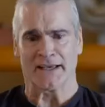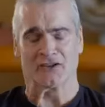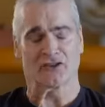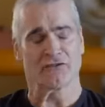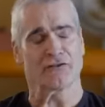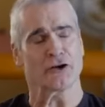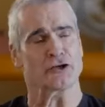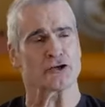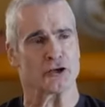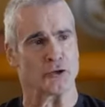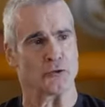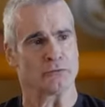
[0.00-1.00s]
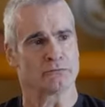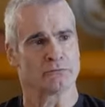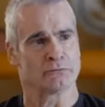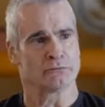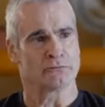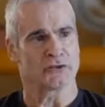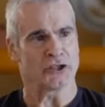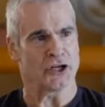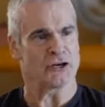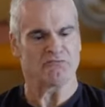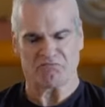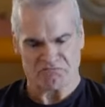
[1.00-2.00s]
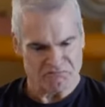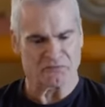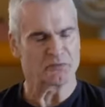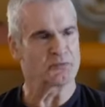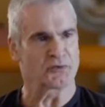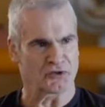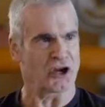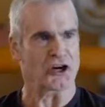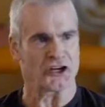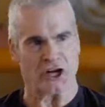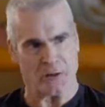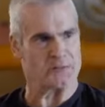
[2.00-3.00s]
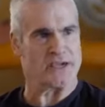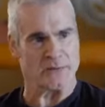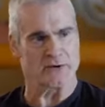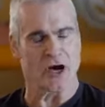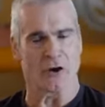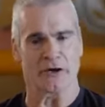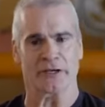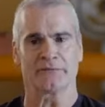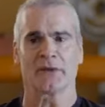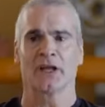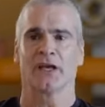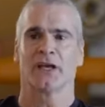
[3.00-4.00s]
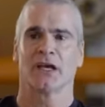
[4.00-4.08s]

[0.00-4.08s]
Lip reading: it's a virtue. You know, suck it up, keep going. Yeah.